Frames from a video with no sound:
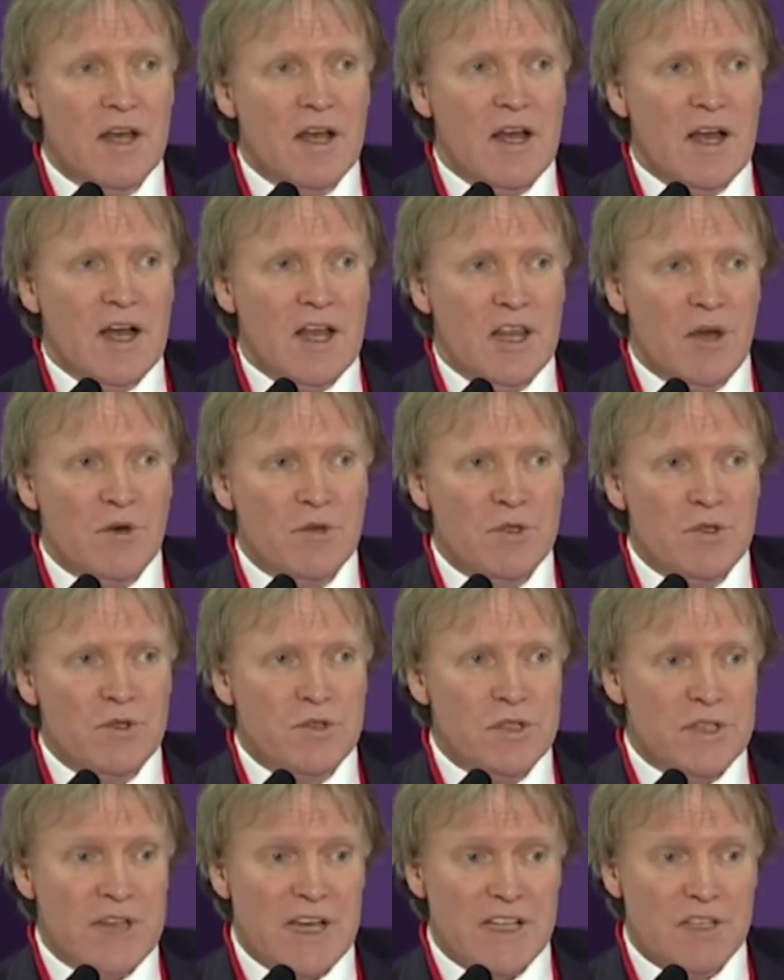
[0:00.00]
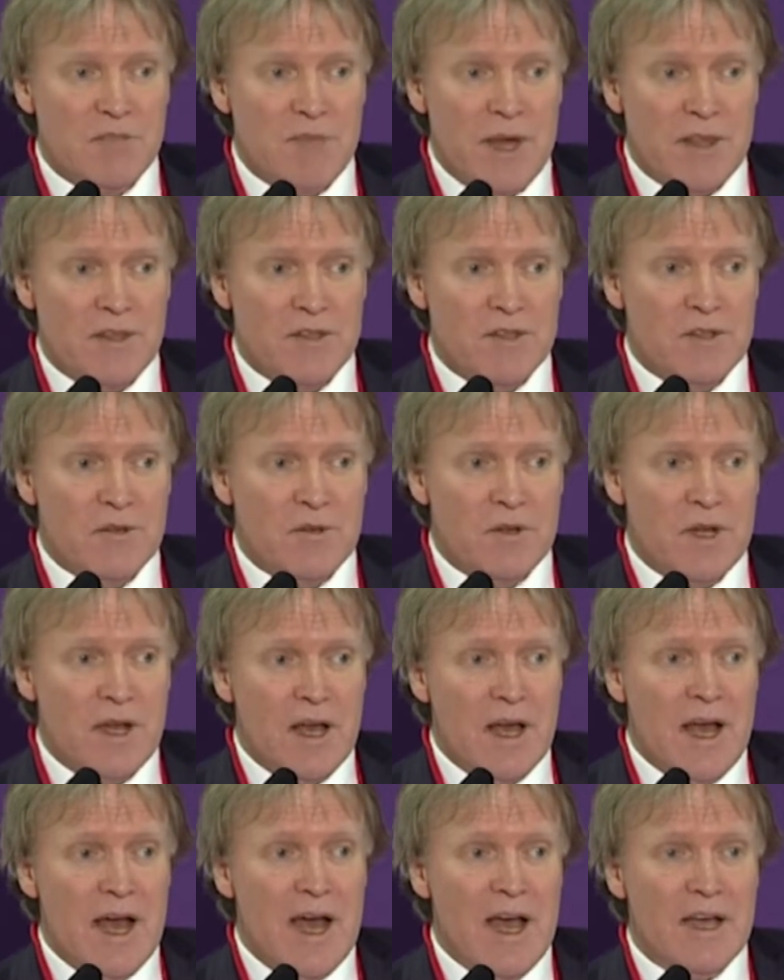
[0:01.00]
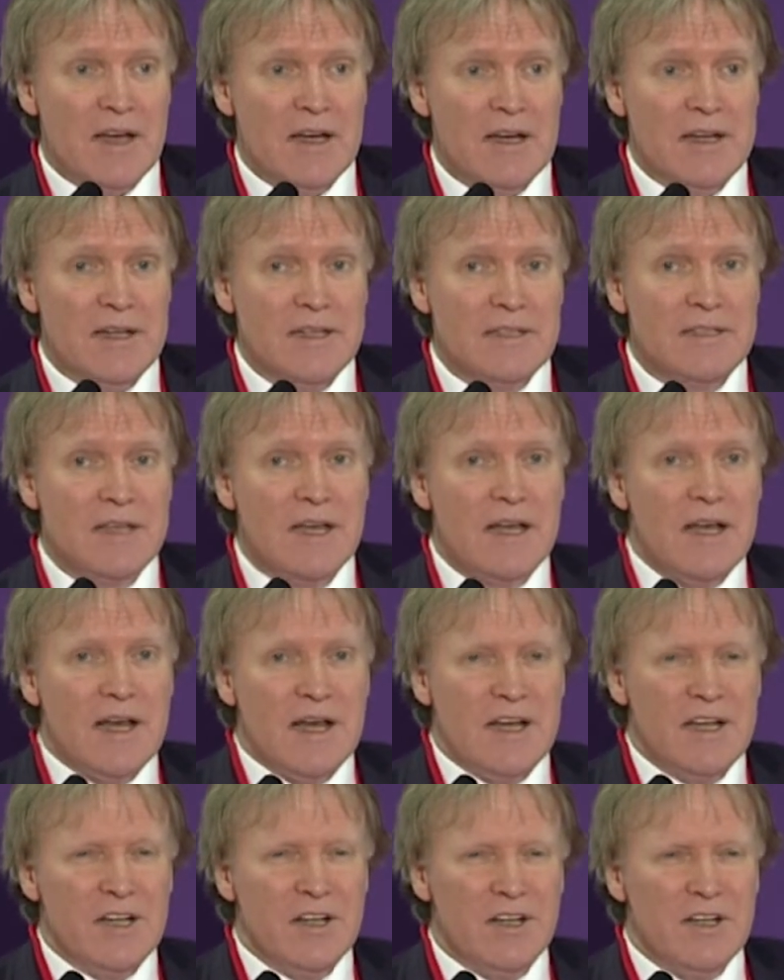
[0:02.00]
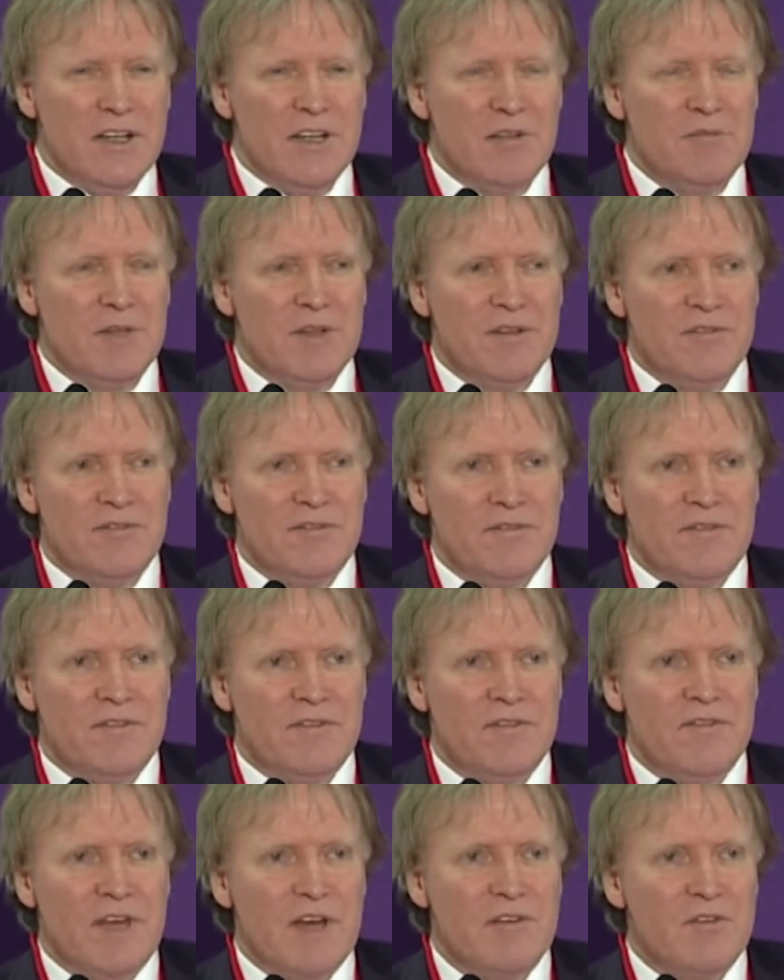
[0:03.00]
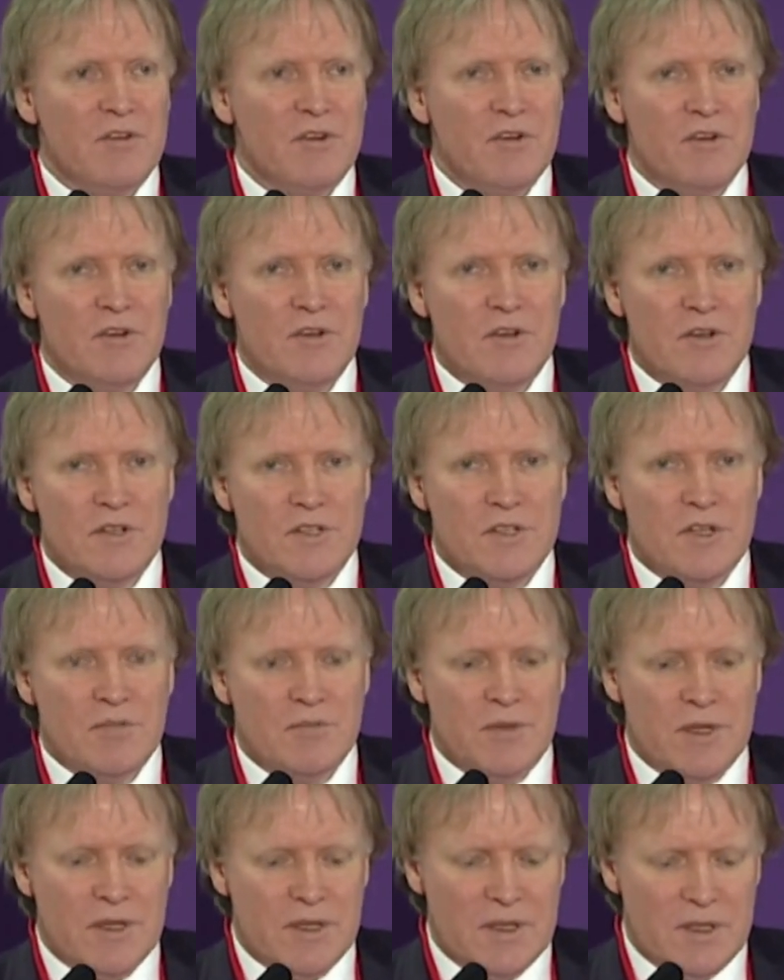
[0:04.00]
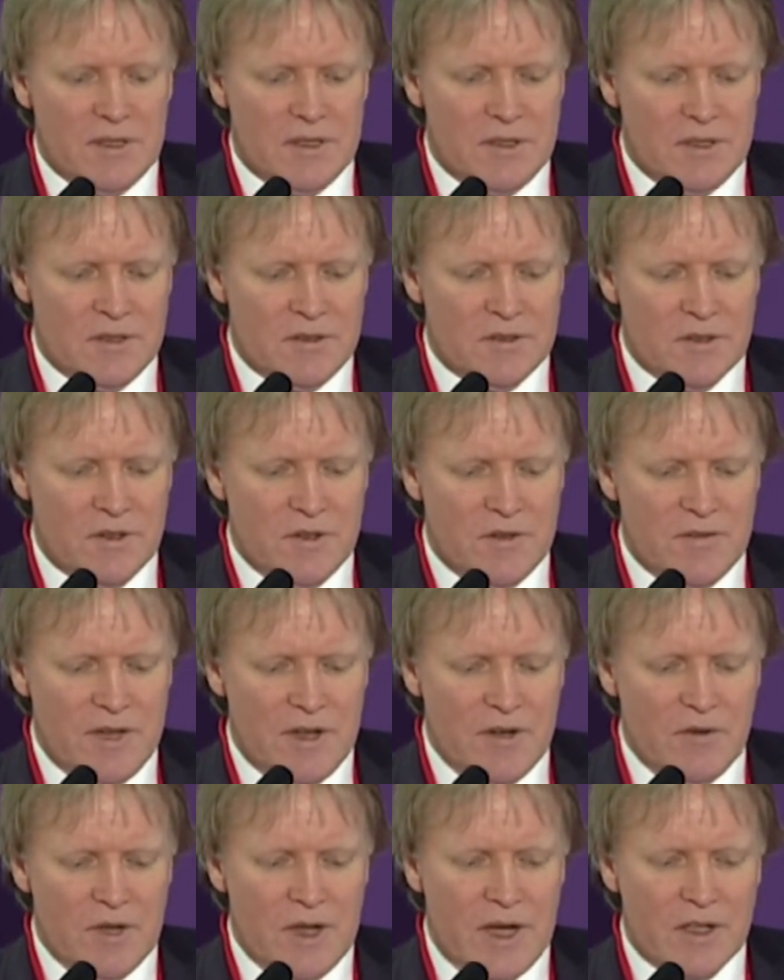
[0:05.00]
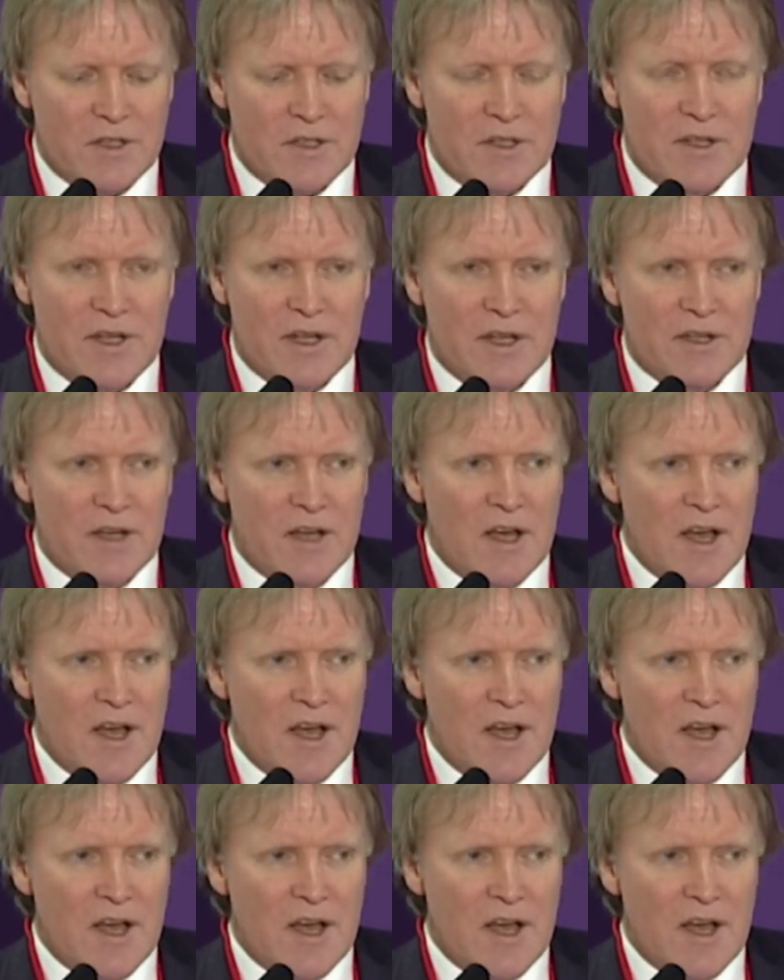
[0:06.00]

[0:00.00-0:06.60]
And that was using dexamethasone, hyalase, and he got a little bit of 5-fluorouracil, but he sort of had a reaction to that.